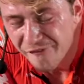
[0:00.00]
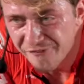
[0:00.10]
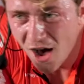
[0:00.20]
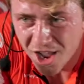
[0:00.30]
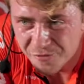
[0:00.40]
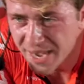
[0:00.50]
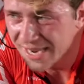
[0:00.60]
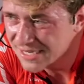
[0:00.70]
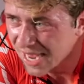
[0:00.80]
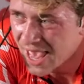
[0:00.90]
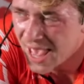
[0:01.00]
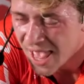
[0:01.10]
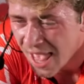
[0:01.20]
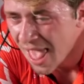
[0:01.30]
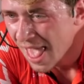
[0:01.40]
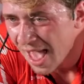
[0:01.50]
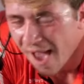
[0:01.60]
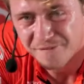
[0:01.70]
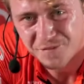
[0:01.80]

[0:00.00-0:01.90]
5 minutes and